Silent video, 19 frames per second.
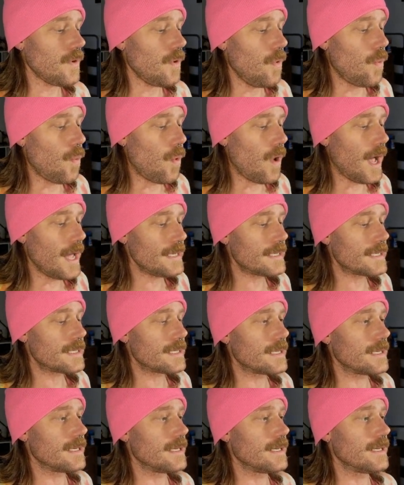what
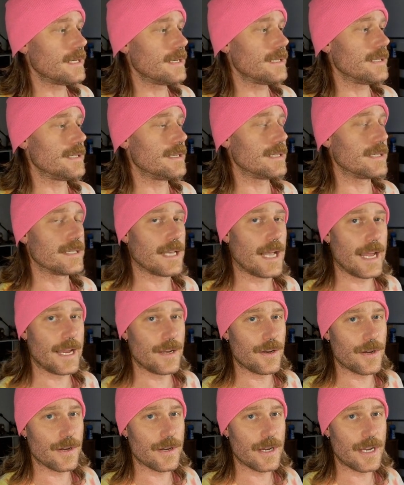the
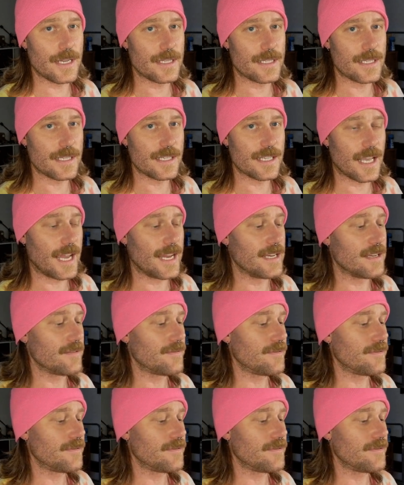designer has designed it